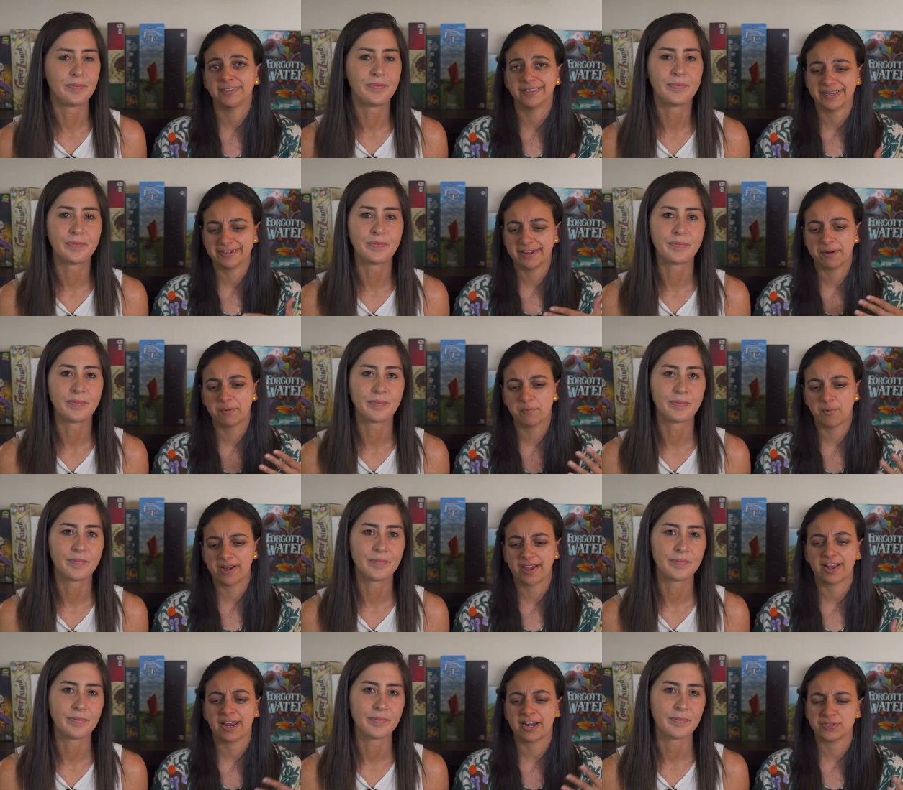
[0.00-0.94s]
Speaker 1: well, and, and
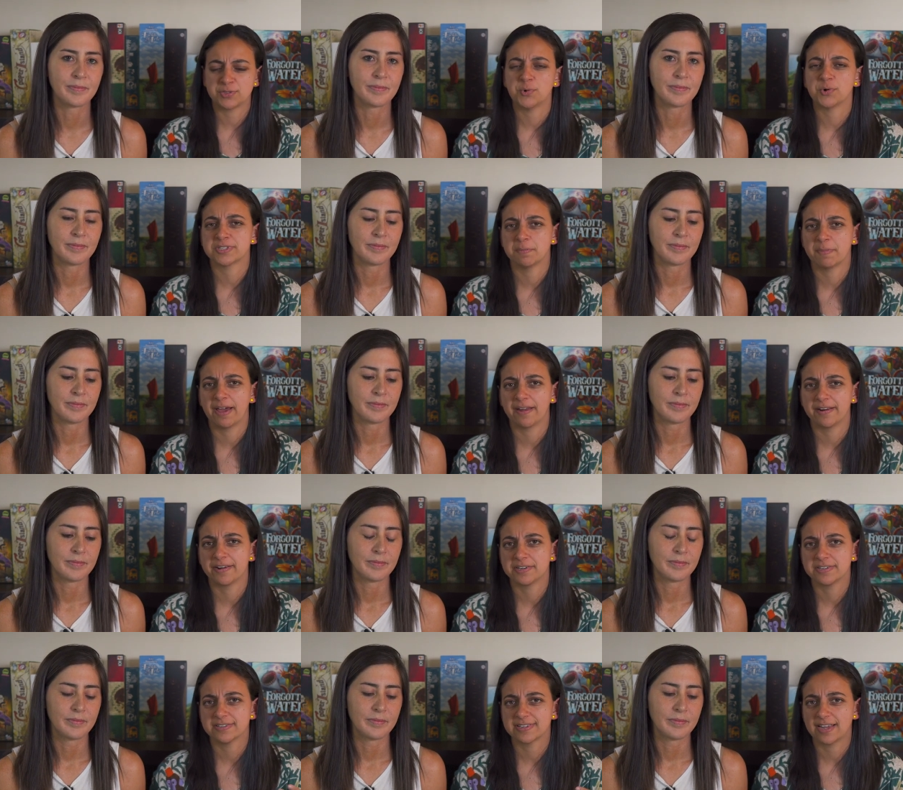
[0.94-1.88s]
when I kind of talked
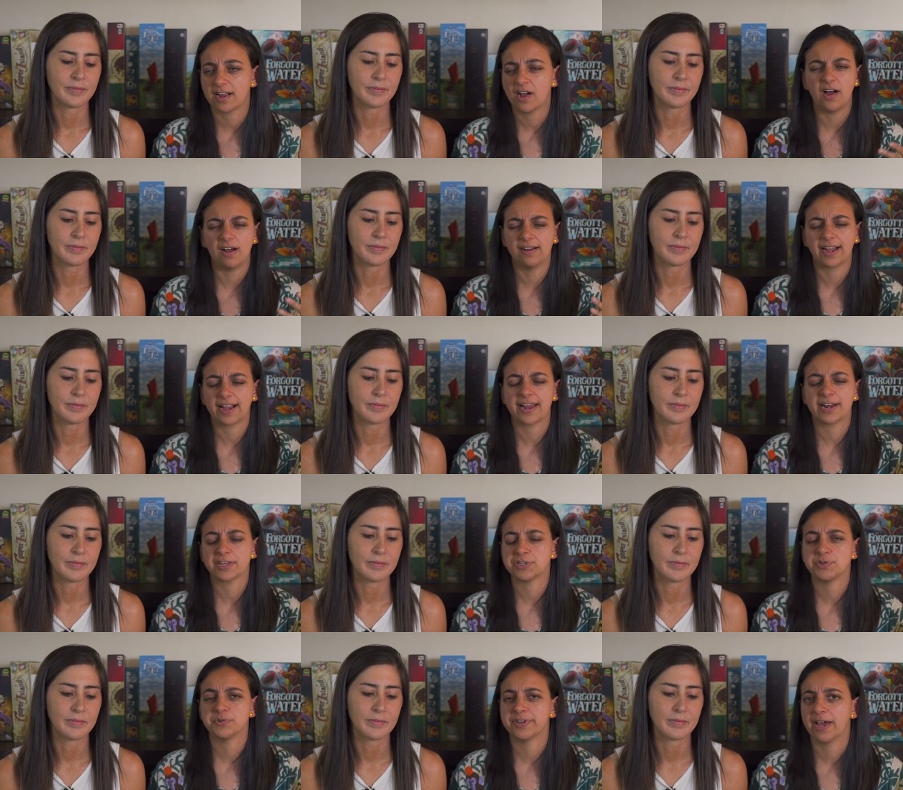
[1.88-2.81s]
about it, she was like, oh, I
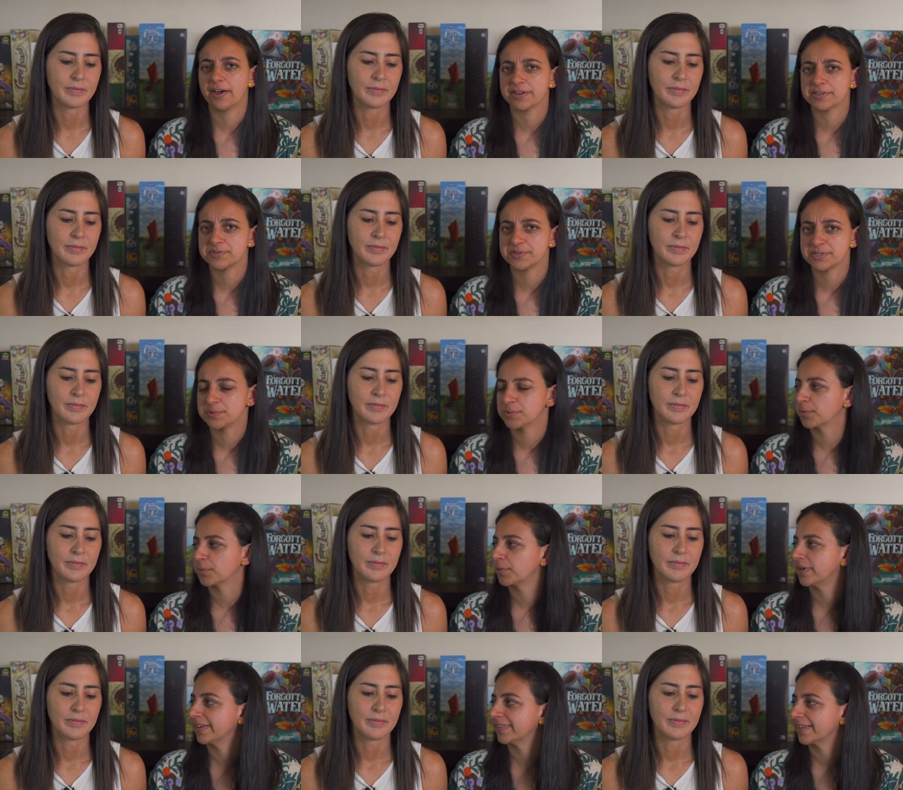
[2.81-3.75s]
kind of tuned out as soon as you
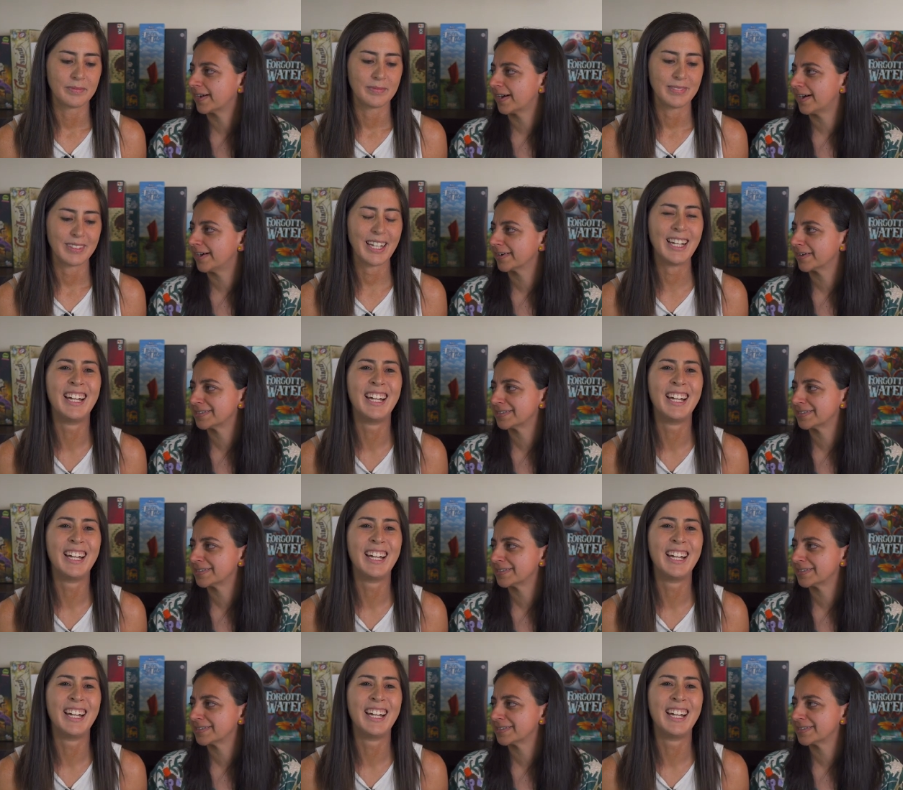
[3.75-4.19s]
were reading the card.